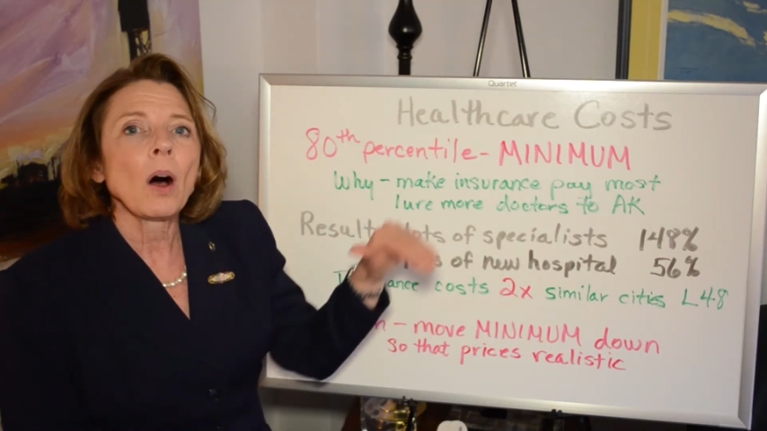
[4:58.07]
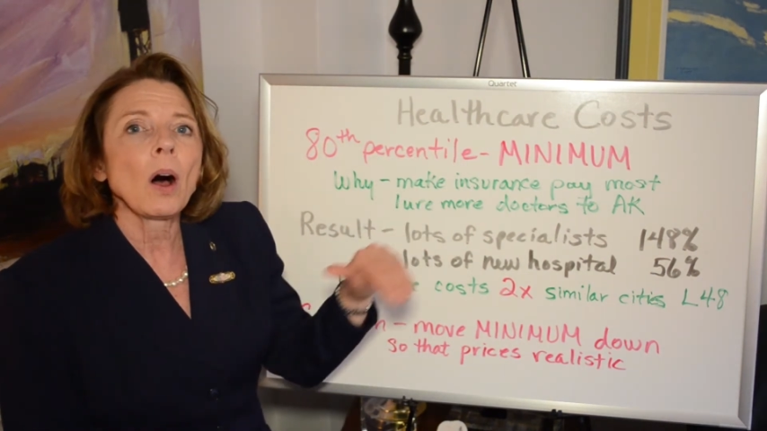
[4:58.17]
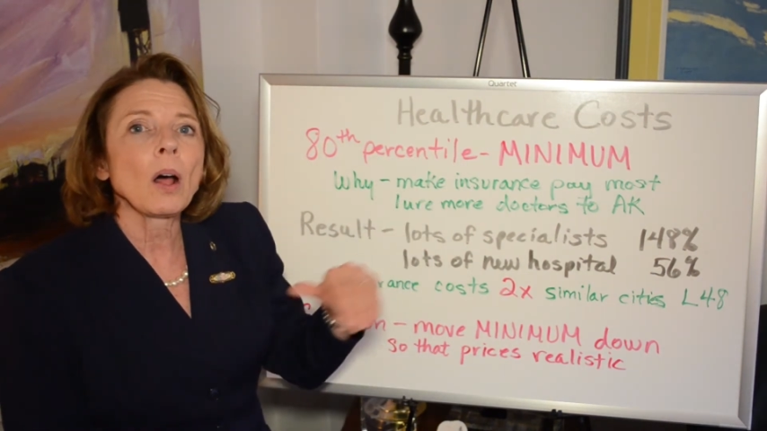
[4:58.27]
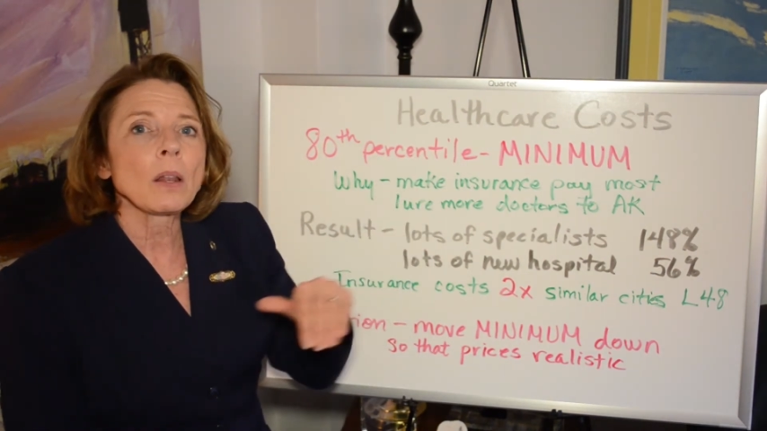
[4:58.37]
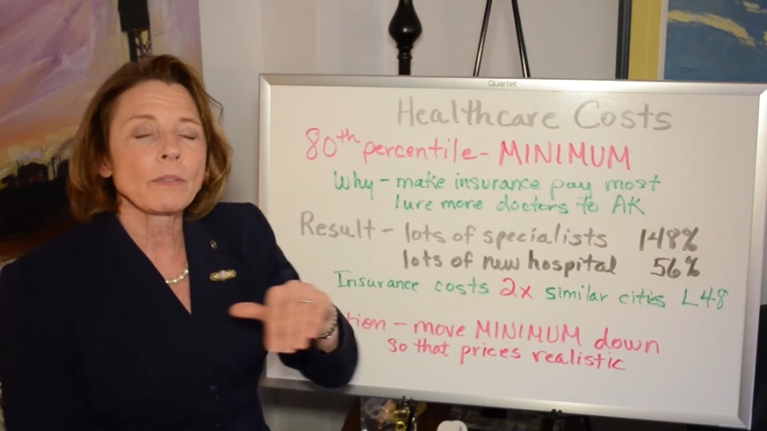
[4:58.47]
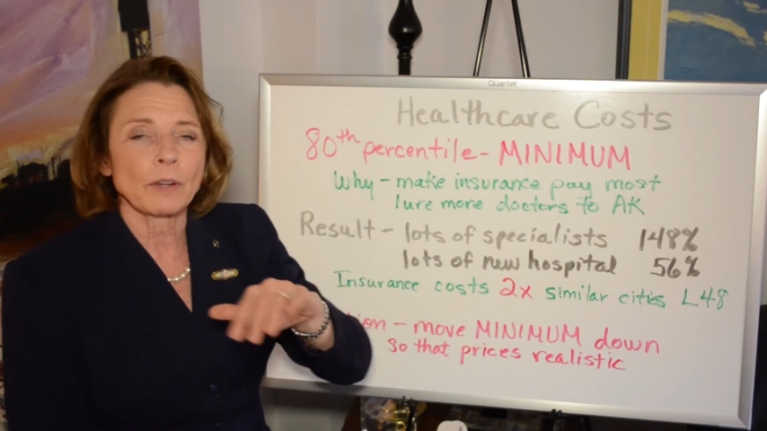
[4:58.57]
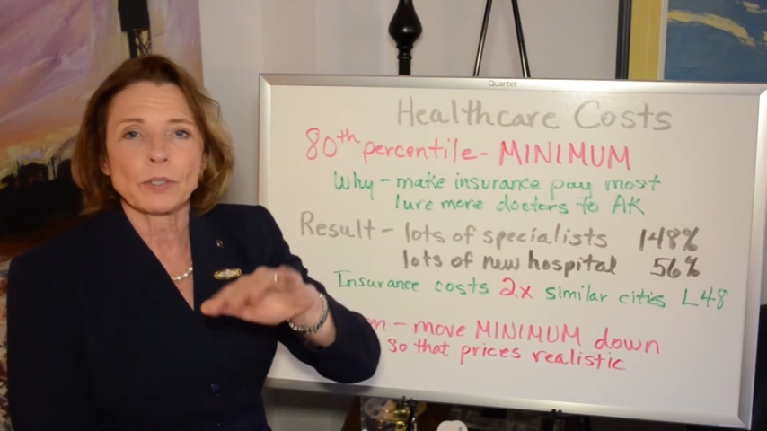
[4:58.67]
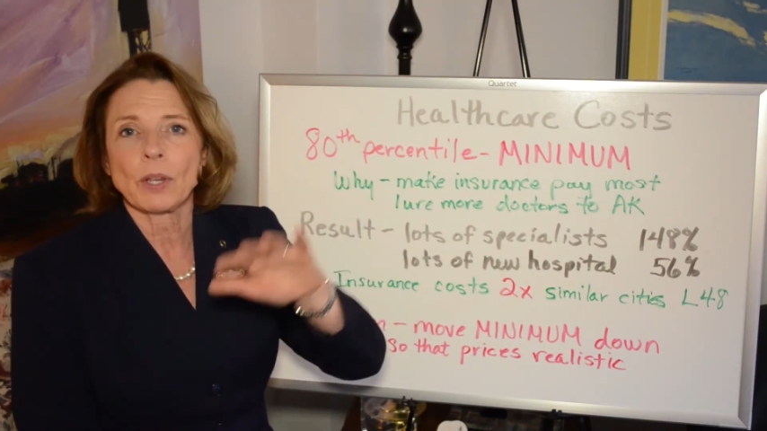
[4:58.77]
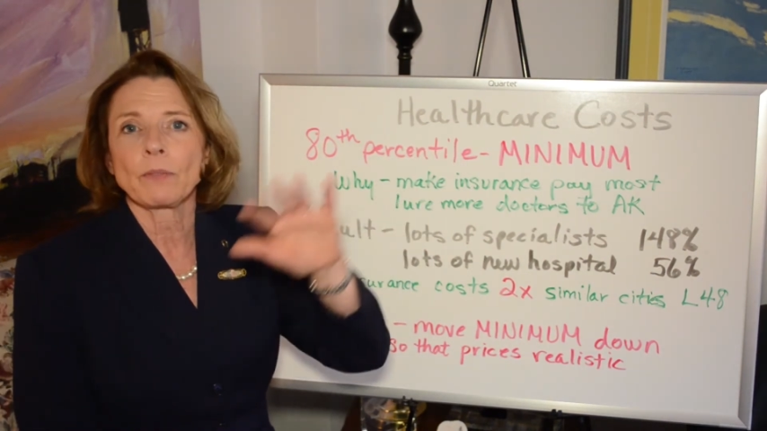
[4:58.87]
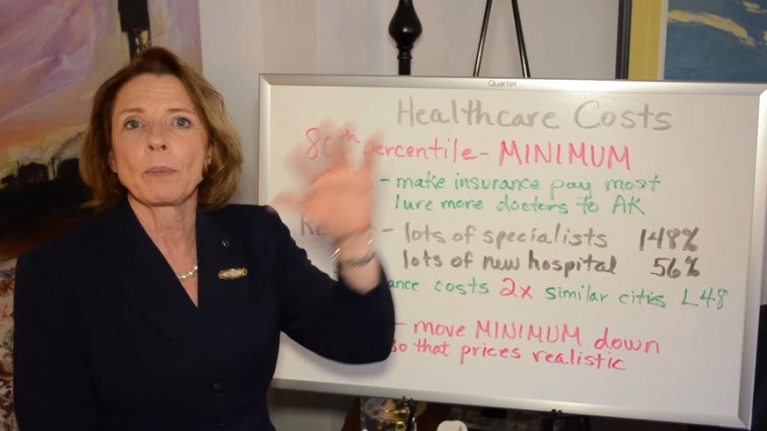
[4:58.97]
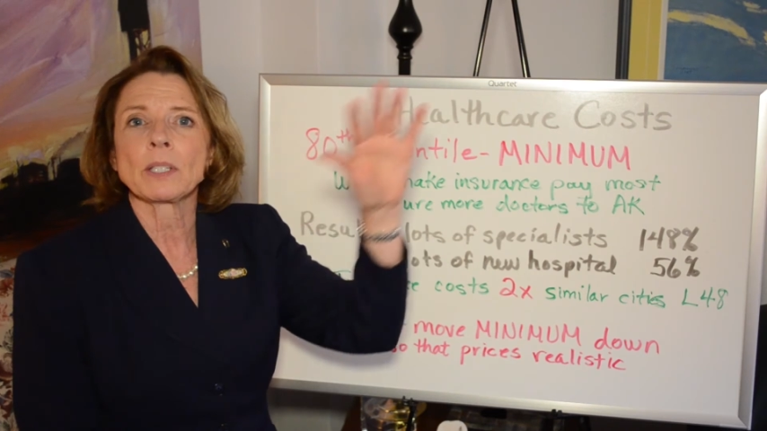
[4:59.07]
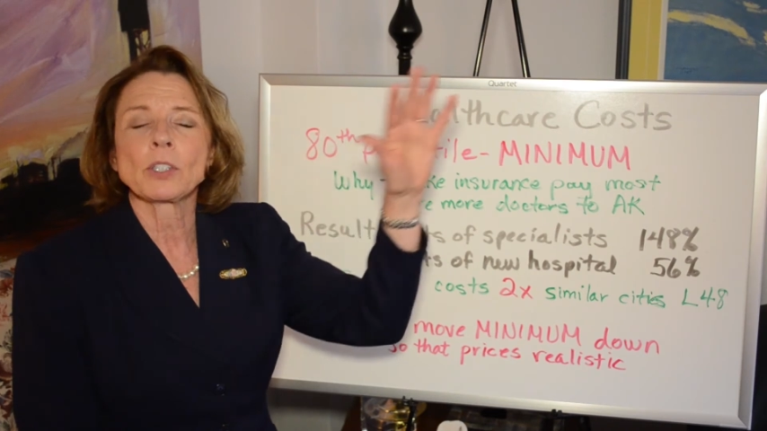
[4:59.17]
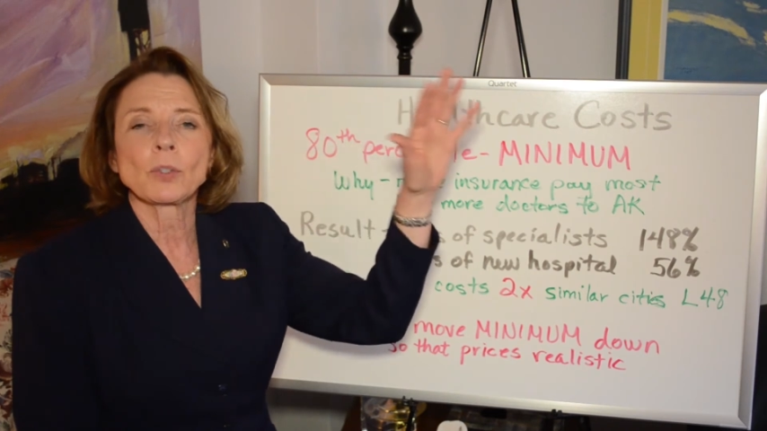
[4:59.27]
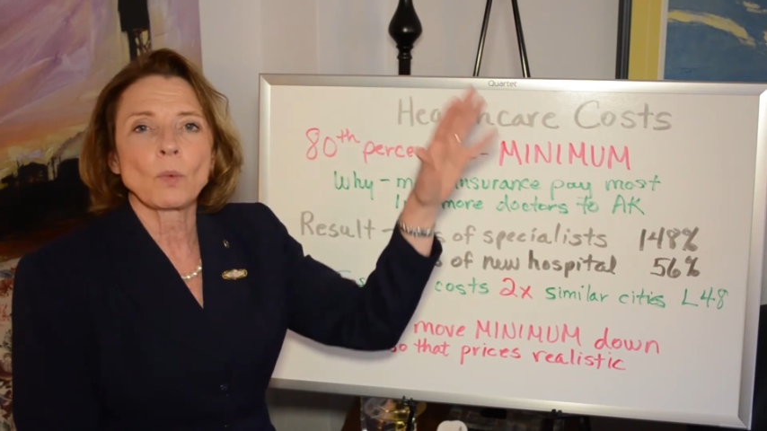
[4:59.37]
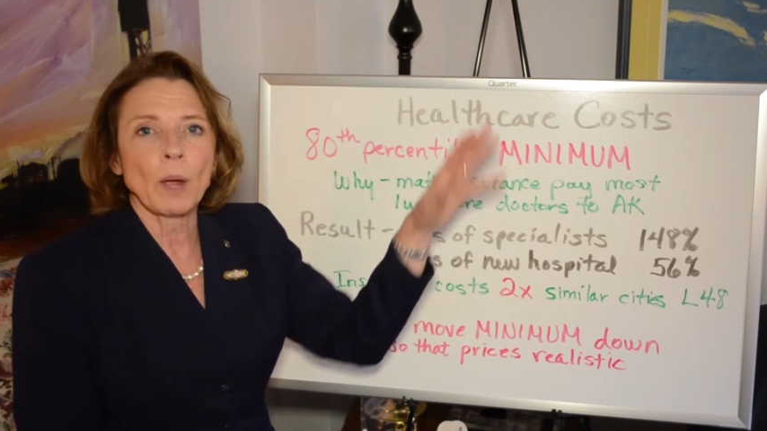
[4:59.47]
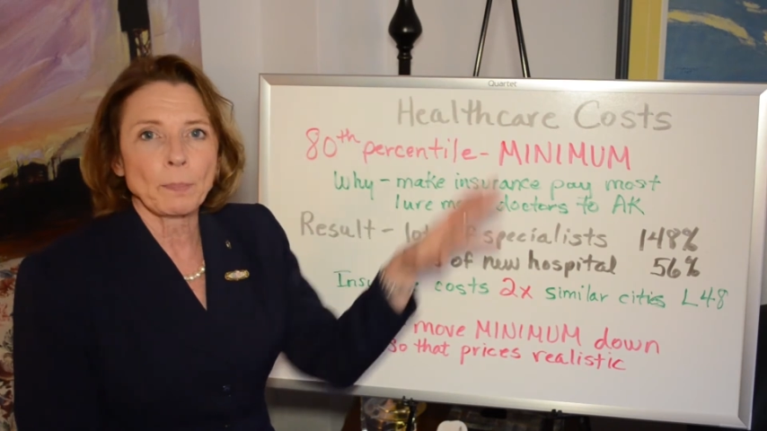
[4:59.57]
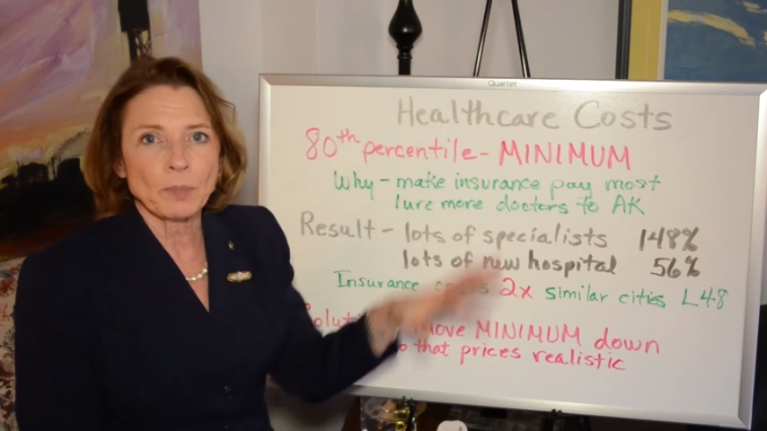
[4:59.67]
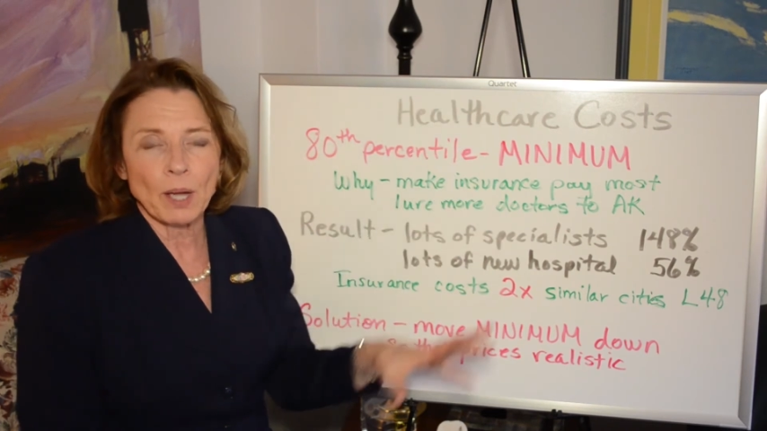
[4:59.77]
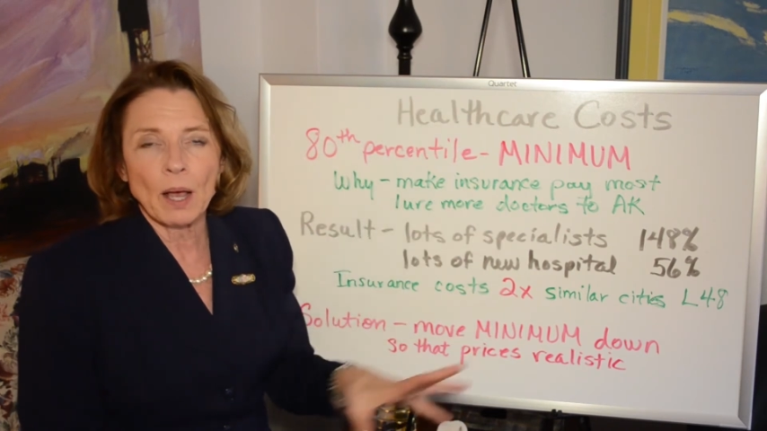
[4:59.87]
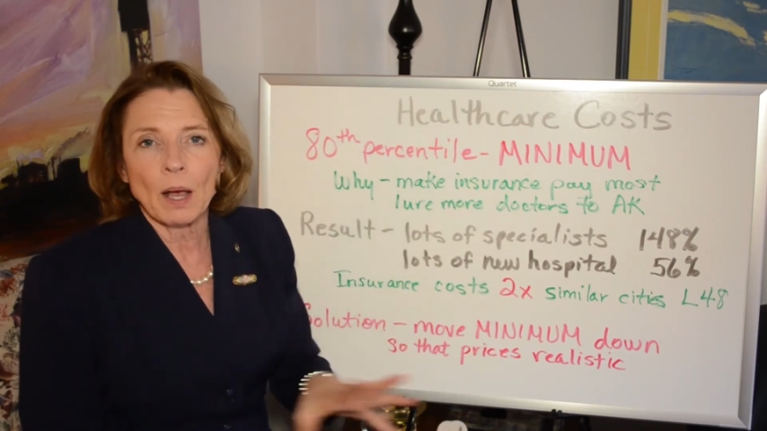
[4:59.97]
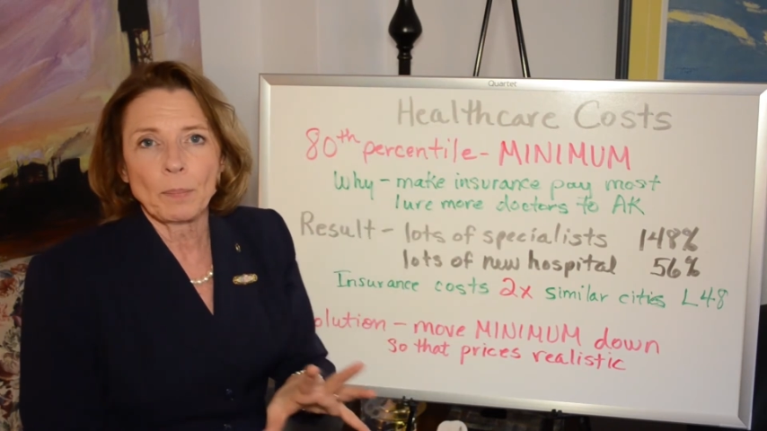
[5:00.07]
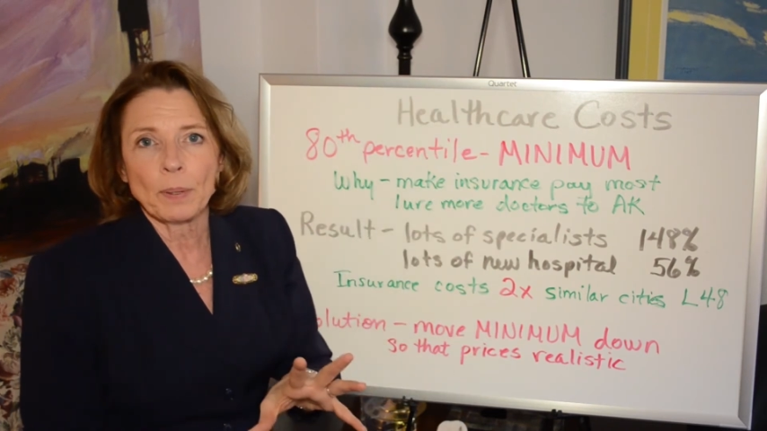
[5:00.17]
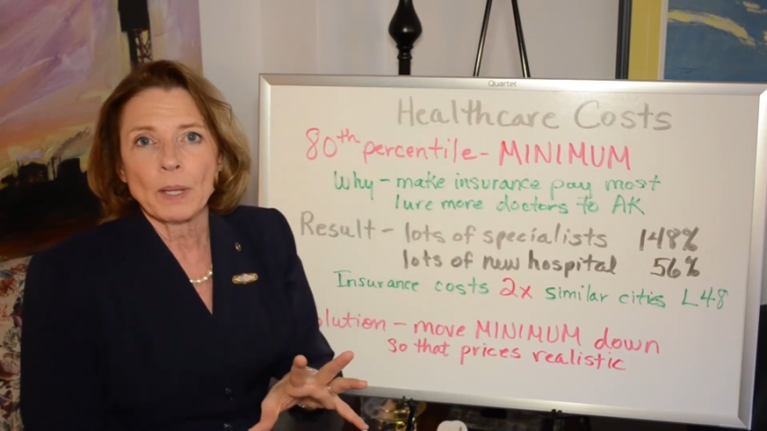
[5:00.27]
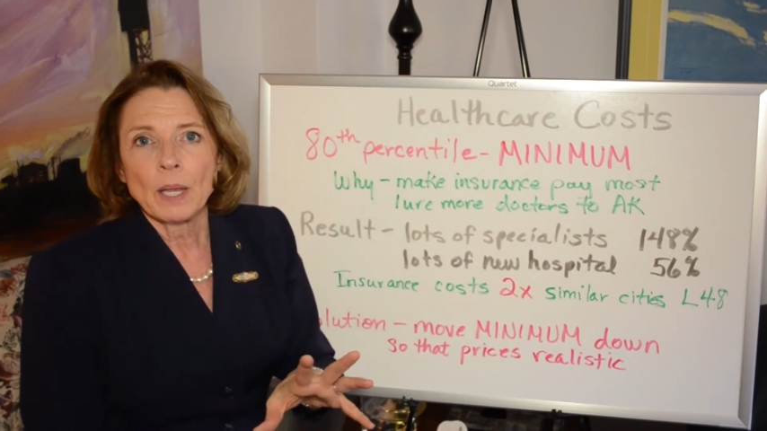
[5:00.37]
all of us have been swept up.